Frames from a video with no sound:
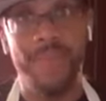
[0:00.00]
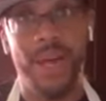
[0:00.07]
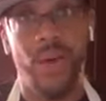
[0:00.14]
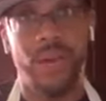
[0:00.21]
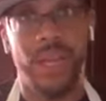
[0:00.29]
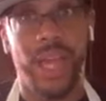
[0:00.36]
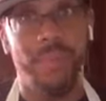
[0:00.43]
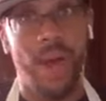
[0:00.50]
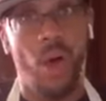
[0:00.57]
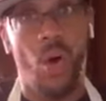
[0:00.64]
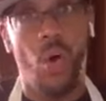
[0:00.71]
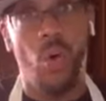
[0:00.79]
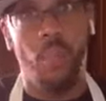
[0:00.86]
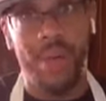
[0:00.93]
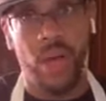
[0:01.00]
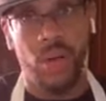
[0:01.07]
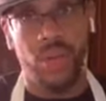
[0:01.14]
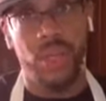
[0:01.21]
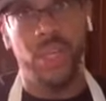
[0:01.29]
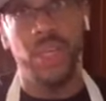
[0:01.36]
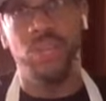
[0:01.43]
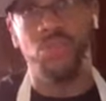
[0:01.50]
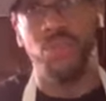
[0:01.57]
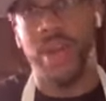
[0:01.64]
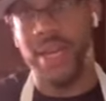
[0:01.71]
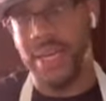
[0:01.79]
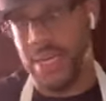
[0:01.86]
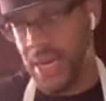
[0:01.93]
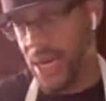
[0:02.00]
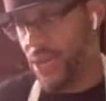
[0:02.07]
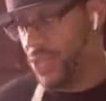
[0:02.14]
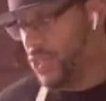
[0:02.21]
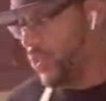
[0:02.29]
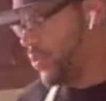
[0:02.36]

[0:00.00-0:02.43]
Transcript: milk, and my whole milk is right in here, so